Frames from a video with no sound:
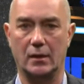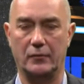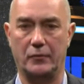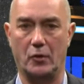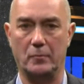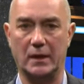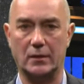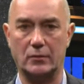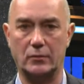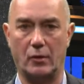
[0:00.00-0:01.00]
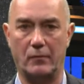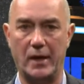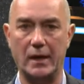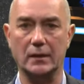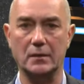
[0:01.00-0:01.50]
forming
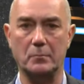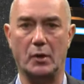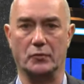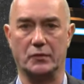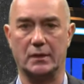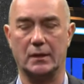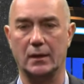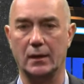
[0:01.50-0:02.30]
covalent bonds